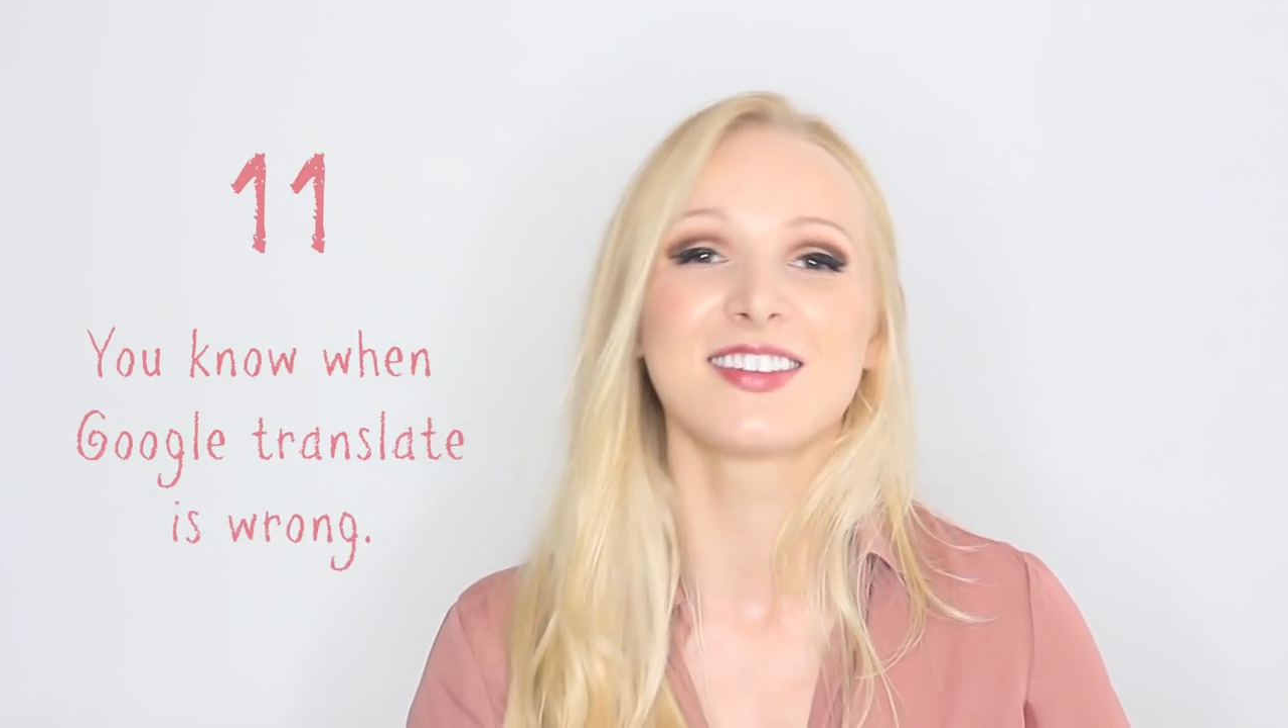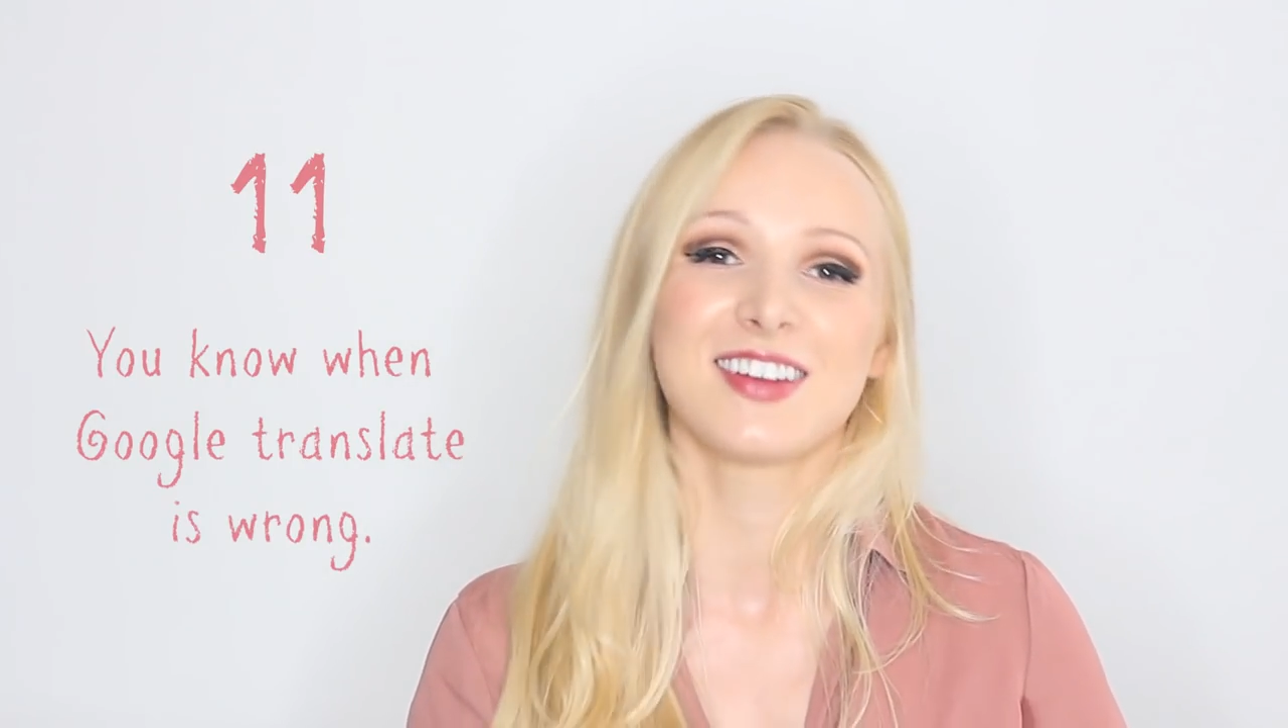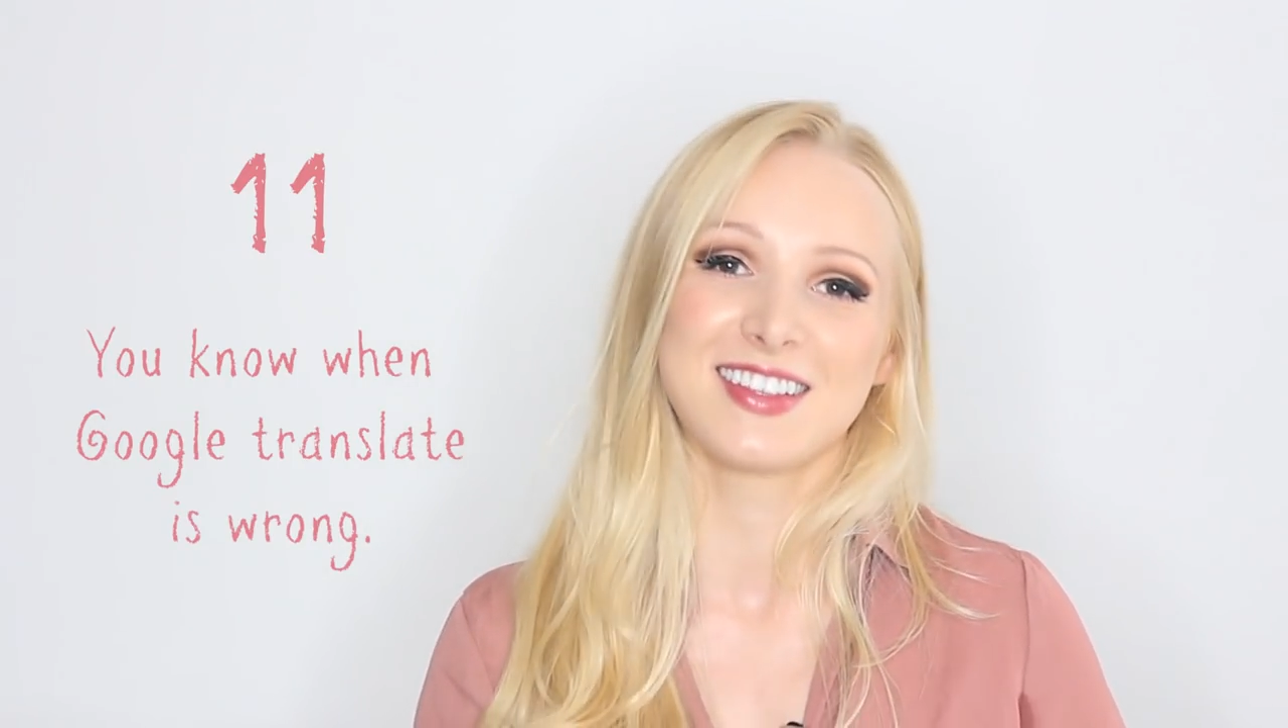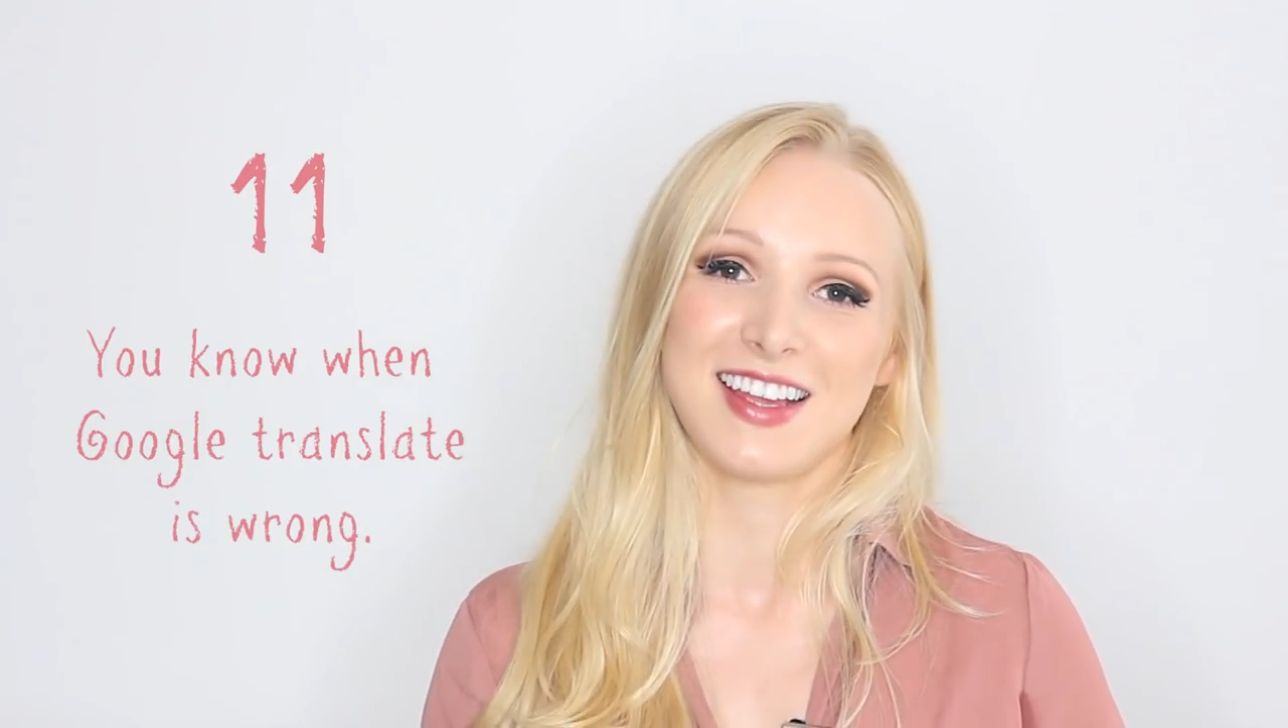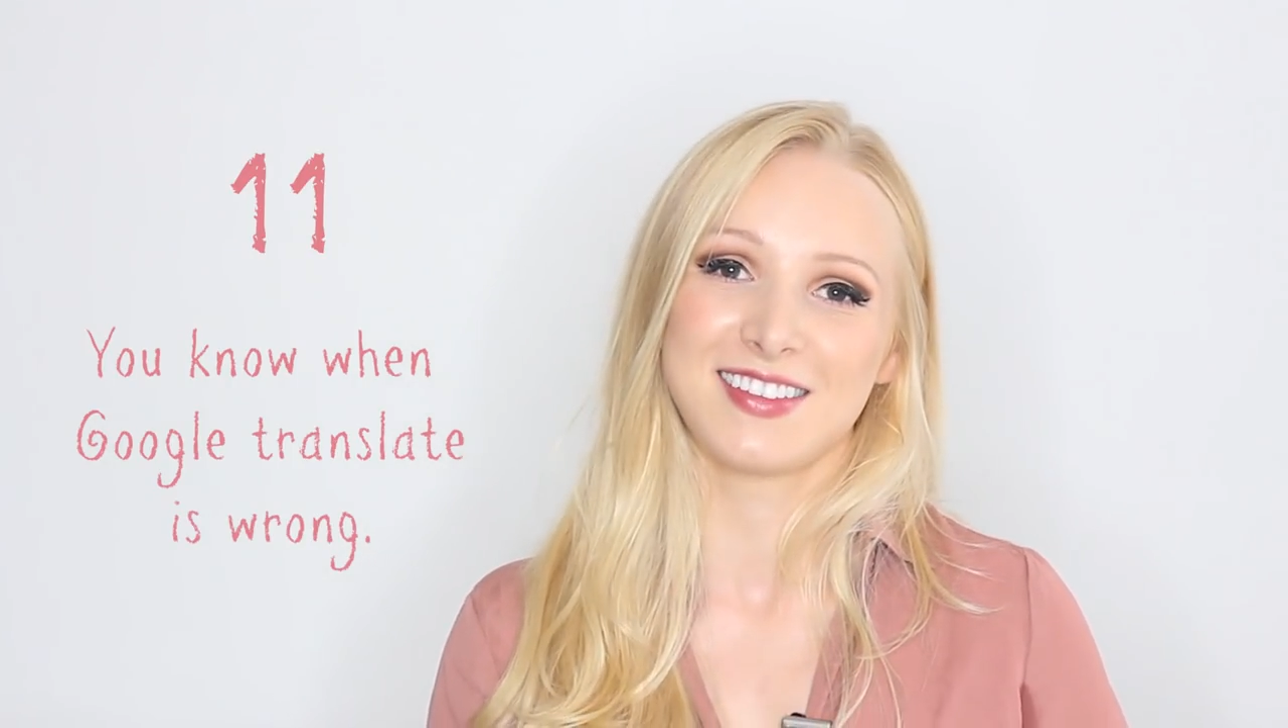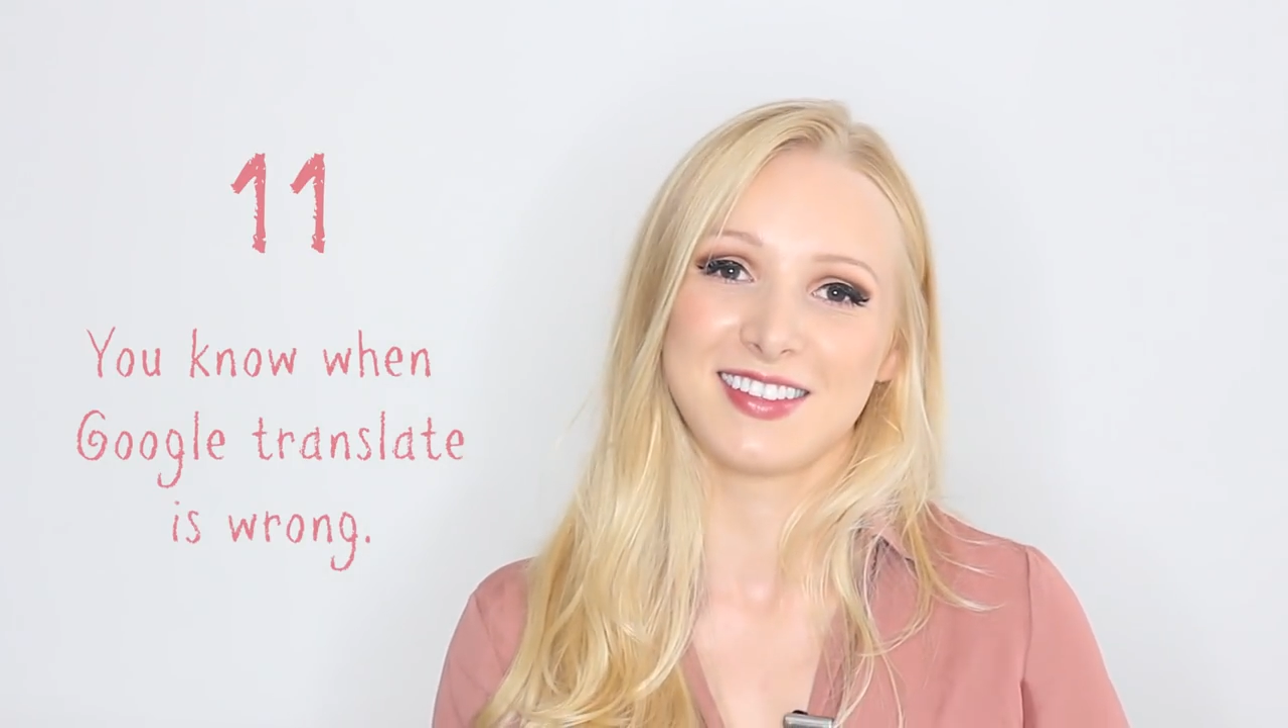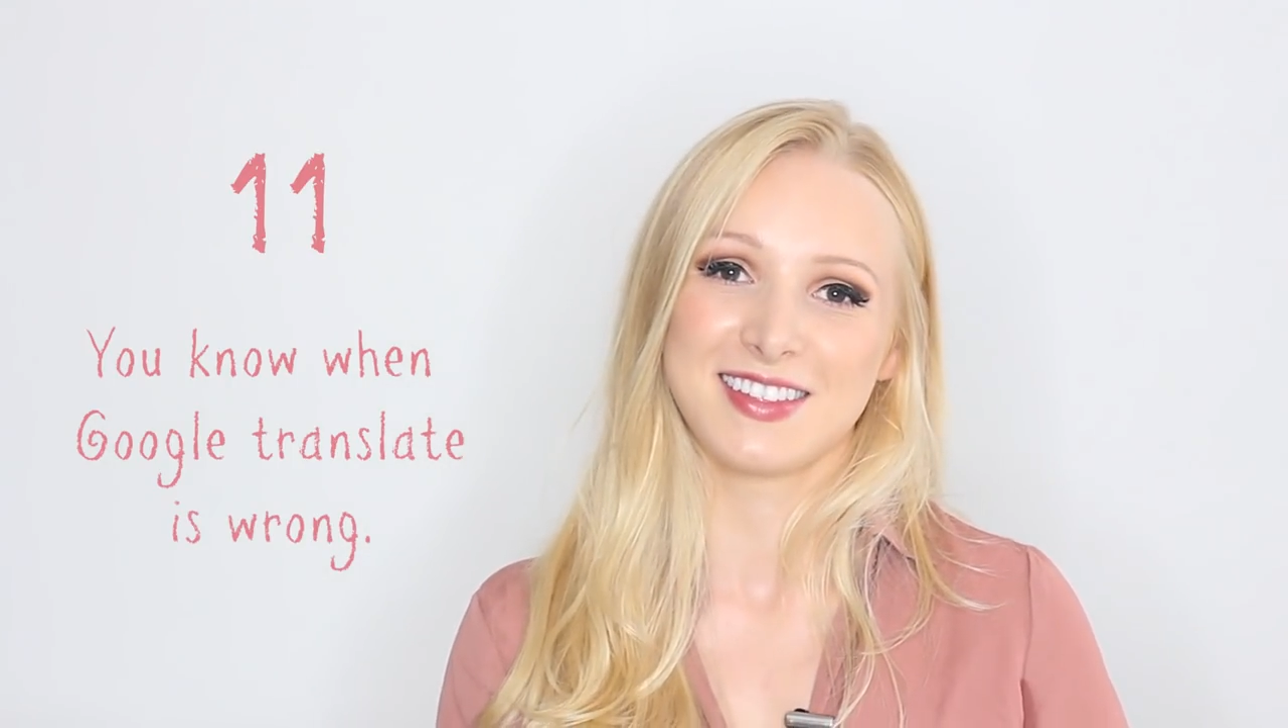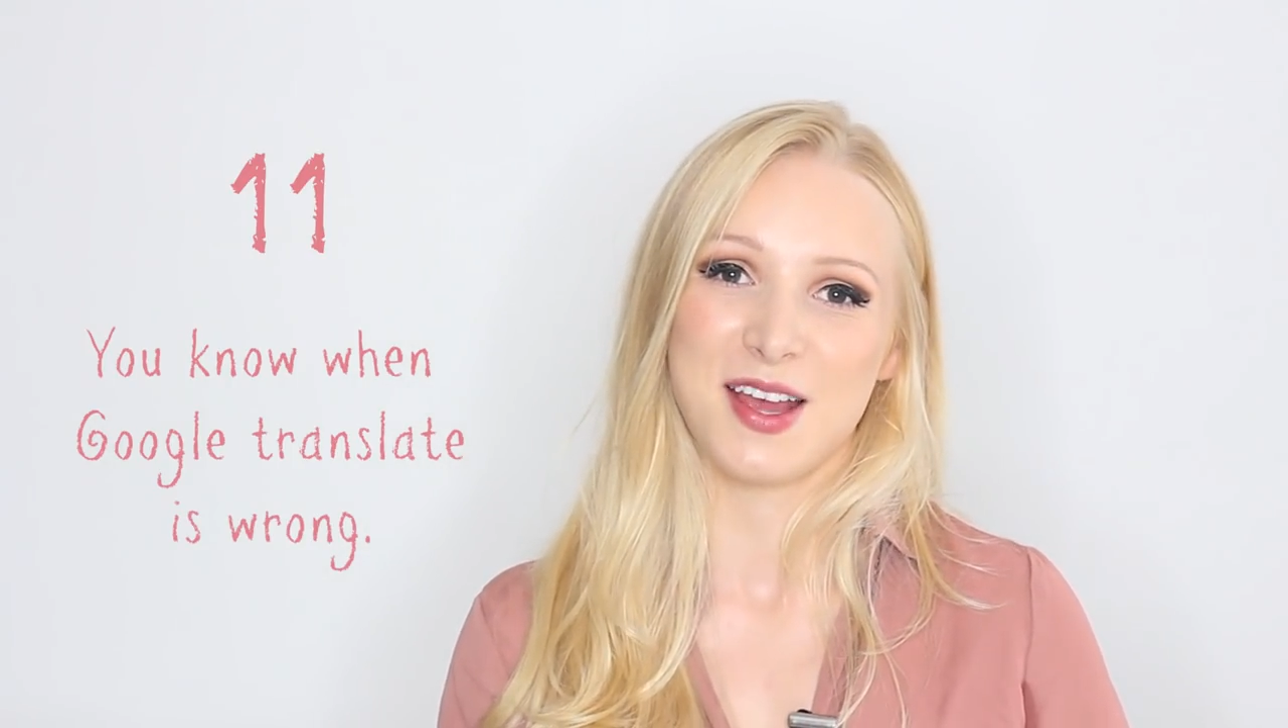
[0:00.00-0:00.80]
translation